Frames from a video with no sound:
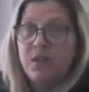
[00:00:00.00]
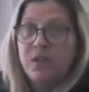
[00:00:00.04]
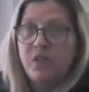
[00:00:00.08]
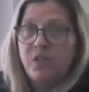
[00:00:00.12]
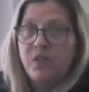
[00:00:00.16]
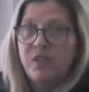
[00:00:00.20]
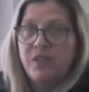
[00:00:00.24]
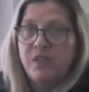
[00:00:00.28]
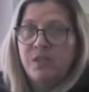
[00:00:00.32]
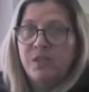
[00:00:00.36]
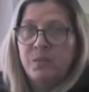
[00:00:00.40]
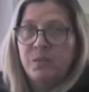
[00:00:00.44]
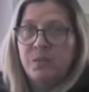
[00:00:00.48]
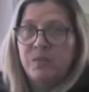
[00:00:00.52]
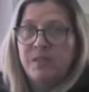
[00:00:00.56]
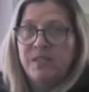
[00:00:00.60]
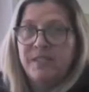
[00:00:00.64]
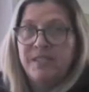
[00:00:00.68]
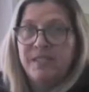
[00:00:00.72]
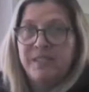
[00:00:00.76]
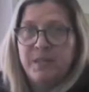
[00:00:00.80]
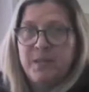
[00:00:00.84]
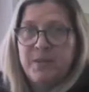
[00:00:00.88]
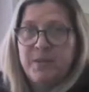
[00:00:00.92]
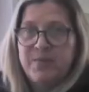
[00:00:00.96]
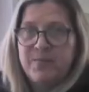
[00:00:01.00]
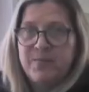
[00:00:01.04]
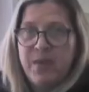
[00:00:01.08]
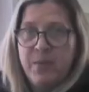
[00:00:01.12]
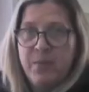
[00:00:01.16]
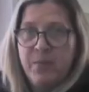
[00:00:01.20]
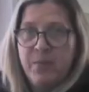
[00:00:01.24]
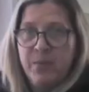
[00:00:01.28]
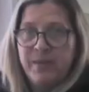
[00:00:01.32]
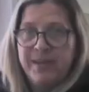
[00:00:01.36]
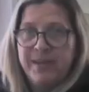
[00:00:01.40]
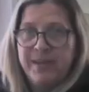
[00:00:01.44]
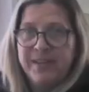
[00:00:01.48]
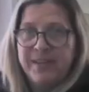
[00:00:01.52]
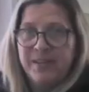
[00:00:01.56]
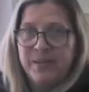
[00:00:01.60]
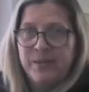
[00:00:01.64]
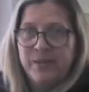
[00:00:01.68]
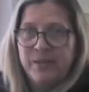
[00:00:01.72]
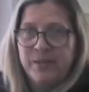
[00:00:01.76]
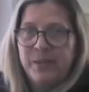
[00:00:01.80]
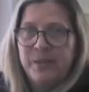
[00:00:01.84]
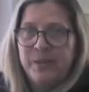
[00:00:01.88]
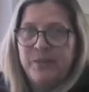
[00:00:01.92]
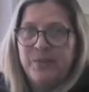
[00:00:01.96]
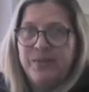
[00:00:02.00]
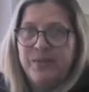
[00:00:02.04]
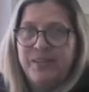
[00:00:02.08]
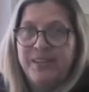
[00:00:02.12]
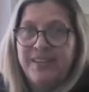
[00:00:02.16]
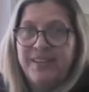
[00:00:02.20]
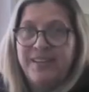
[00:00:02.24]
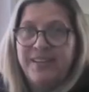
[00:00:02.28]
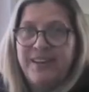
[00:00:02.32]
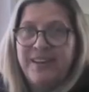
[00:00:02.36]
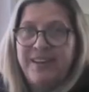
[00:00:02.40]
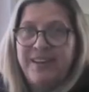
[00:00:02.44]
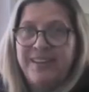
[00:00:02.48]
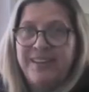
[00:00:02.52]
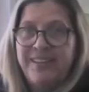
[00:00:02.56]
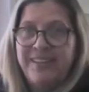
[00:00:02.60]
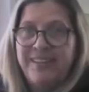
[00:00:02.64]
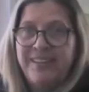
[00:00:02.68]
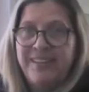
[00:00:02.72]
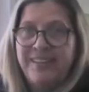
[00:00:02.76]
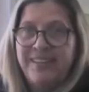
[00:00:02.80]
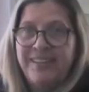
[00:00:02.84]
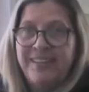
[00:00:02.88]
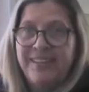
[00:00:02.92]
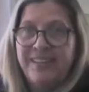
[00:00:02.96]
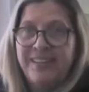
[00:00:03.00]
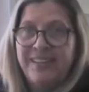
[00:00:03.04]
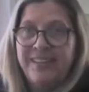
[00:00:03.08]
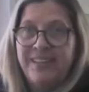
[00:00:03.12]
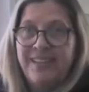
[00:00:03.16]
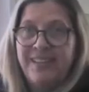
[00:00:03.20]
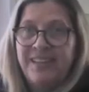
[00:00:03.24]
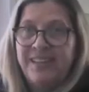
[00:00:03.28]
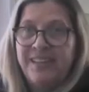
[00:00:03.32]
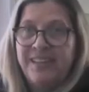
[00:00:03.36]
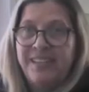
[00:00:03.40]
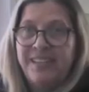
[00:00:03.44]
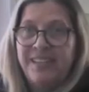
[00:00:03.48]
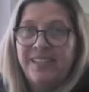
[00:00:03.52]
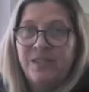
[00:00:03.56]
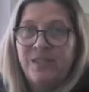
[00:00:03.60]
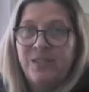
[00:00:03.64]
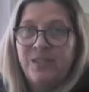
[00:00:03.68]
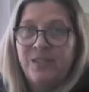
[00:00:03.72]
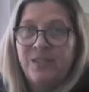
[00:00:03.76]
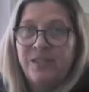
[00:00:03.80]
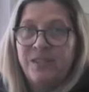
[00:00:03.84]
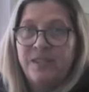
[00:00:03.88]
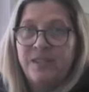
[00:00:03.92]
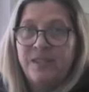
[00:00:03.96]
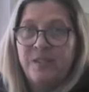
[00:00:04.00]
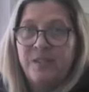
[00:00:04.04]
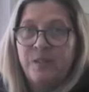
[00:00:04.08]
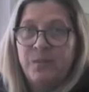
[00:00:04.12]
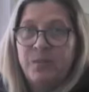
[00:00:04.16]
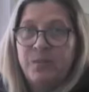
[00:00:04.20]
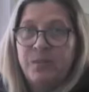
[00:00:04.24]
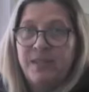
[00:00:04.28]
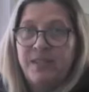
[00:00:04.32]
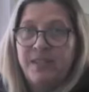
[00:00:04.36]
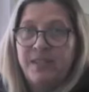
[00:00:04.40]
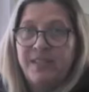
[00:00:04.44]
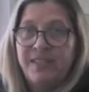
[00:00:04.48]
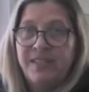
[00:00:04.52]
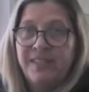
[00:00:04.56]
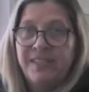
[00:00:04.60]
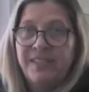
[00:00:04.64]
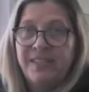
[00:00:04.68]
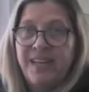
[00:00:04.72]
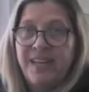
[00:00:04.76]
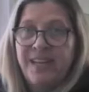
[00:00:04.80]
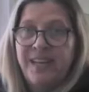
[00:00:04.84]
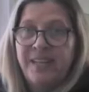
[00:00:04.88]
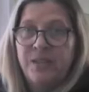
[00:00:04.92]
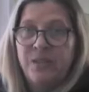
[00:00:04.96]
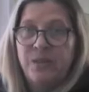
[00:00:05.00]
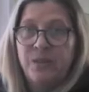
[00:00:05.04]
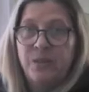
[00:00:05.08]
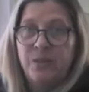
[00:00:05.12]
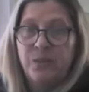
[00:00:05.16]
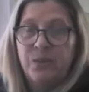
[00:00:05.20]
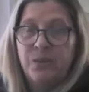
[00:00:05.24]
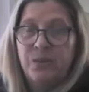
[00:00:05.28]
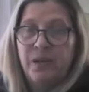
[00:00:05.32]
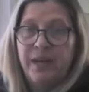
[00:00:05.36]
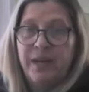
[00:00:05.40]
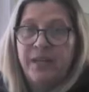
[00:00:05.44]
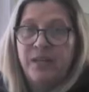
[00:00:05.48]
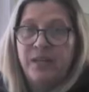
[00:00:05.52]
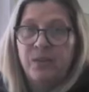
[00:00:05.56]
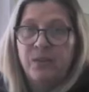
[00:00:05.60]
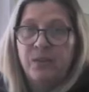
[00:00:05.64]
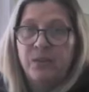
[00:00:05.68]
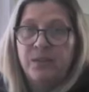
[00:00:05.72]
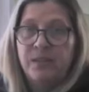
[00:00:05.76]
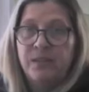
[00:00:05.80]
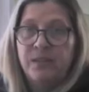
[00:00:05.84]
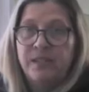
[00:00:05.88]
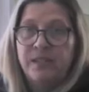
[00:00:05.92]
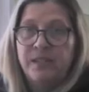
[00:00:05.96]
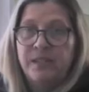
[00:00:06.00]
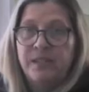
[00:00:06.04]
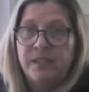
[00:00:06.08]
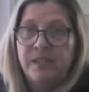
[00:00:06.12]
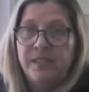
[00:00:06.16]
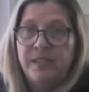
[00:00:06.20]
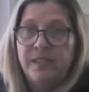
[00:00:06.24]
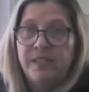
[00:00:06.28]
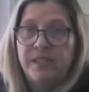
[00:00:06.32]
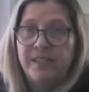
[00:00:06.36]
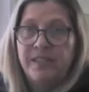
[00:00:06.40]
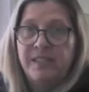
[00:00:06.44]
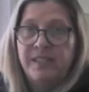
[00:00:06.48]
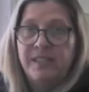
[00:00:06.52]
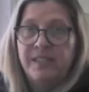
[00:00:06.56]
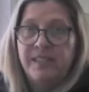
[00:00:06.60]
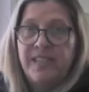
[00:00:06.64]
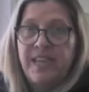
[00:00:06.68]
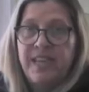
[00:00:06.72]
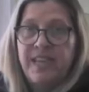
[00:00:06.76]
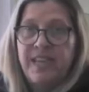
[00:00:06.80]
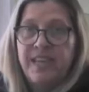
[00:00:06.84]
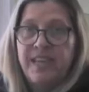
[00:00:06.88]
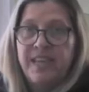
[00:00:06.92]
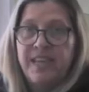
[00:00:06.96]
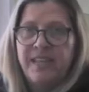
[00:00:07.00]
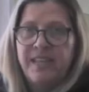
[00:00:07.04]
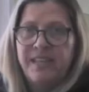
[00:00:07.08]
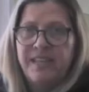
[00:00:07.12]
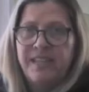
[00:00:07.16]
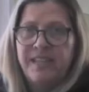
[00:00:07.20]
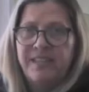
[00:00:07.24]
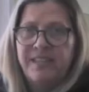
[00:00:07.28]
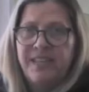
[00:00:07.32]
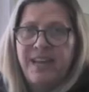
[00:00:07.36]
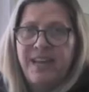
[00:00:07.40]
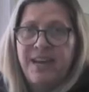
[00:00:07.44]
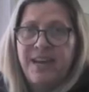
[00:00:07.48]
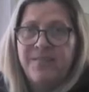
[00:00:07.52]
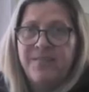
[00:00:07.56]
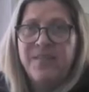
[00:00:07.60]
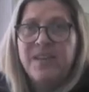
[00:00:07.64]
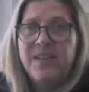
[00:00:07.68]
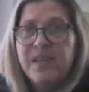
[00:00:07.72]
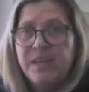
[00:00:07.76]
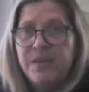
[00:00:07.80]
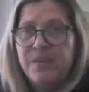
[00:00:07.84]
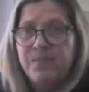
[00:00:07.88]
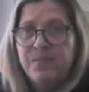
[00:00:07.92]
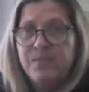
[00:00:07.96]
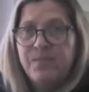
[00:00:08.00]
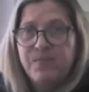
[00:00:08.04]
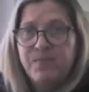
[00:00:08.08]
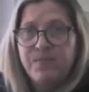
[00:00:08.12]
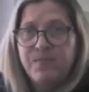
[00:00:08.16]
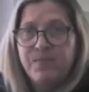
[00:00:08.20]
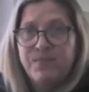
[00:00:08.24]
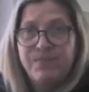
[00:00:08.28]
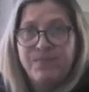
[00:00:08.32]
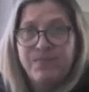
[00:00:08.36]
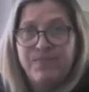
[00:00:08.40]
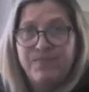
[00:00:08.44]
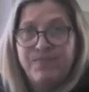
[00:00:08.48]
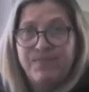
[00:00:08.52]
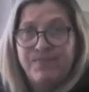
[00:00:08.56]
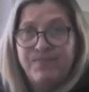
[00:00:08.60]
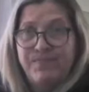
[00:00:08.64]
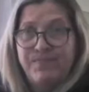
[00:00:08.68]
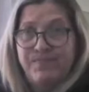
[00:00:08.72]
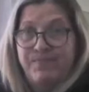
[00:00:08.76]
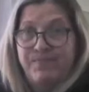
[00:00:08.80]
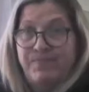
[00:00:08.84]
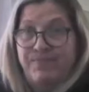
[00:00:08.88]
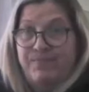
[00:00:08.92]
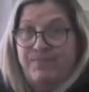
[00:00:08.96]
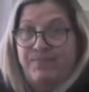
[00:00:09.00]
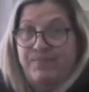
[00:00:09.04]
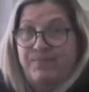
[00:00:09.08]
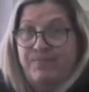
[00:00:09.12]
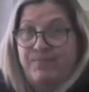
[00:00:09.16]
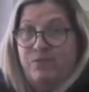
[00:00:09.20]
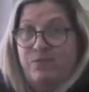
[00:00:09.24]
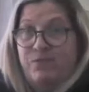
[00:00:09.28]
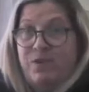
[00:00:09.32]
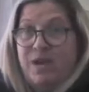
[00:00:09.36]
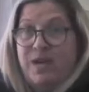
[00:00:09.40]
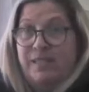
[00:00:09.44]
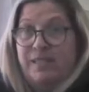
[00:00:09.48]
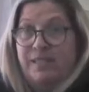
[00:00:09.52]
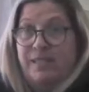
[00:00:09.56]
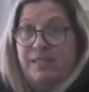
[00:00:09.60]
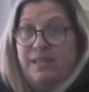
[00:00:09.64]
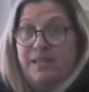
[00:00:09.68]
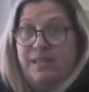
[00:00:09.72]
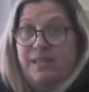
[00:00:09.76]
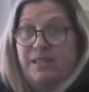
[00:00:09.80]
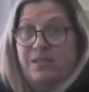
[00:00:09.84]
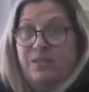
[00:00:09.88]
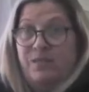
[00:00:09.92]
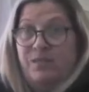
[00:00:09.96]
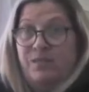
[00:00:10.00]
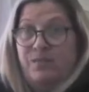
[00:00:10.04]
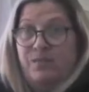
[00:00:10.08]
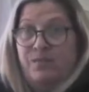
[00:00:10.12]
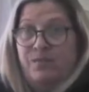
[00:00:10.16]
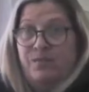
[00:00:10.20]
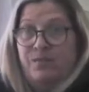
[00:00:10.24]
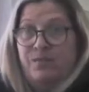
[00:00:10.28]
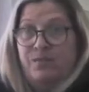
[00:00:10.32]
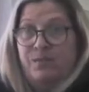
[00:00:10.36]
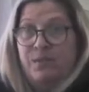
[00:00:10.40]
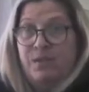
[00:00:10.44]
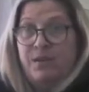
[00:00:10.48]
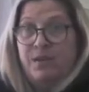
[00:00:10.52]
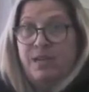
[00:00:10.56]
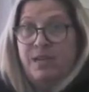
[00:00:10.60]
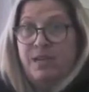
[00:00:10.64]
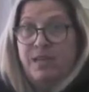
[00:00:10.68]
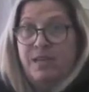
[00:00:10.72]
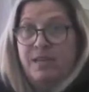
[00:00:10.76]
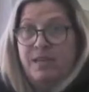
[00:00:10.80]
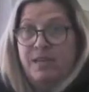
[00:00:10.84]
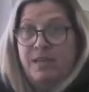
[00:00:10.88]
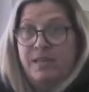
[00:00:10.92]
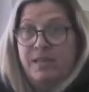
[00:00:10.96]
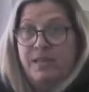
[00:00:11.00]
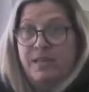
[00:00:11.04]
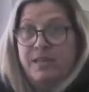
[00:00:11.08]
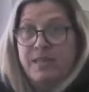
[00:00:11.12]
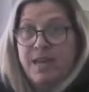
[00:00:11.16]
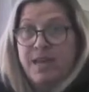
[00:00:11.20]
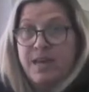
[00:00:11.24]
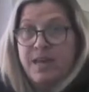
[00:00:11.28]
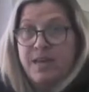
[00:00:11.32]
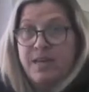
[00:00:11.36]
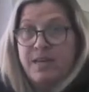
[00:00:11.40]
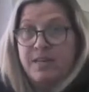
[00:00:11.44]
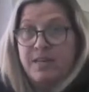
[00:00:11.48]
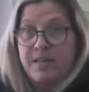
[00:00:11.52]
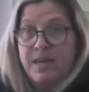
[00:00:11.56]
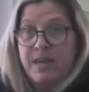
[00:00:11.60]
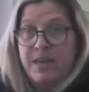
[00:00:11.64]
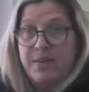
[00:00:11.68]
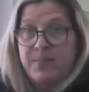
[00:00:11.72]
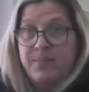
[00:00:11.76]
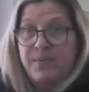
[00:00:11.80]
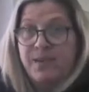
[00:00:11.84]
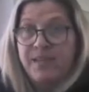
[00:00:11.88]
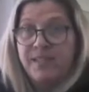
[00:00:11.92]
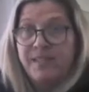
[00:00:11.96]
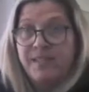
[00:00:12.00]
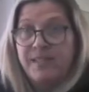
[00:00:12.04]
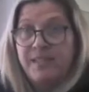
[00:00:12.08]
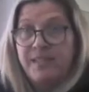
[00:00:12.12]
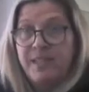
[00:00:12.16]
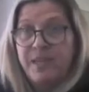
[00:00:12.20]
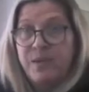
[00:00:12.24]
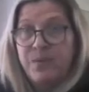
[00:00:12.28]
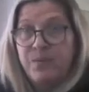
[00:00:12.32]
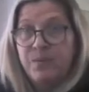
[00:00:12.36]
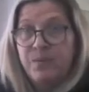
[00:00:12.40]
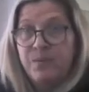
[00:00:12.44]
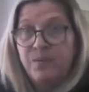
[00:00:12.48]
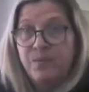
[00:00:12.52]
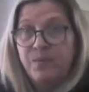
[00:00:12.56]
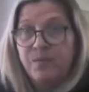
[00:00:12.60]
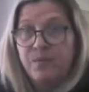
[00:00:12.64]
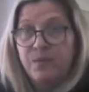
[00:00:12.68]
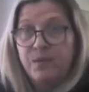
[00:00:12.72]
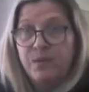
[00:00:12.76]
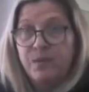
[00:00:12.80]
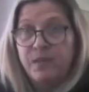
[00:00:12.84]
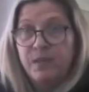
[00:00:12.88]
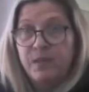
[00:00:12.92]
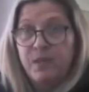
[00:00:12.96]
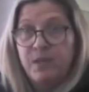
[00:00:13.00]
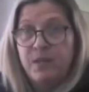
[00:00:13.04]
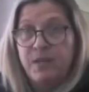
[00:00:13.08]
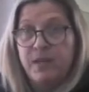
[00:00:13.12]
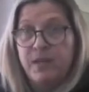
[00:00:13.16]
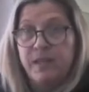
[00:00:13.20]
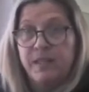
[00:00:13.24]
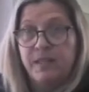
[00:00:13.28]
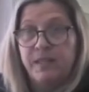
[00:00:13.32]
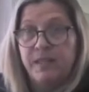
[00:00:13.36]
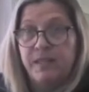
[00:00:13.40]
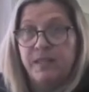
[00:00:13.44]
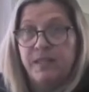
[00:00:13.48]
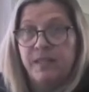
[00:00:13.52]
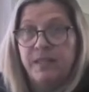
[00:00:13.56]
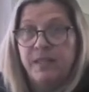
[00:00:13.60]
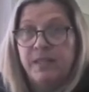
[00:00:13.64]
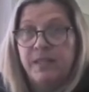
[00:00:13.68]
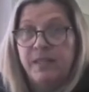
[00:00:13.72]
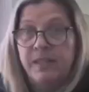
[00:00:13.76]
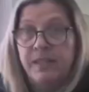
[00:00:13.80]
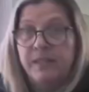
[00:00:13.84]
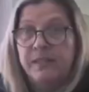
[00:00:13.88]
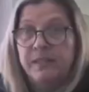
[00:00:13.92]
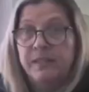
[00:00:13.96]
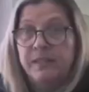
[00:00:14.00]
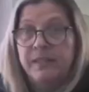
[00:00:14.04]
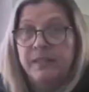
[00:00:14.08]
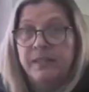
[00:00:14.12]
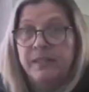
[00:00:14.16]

question is, would the city of Maplewood handle it or would they not? I think the honest answer is at this point is I don't know that they have any process for handling that. I'm guessing they would refer it on. I think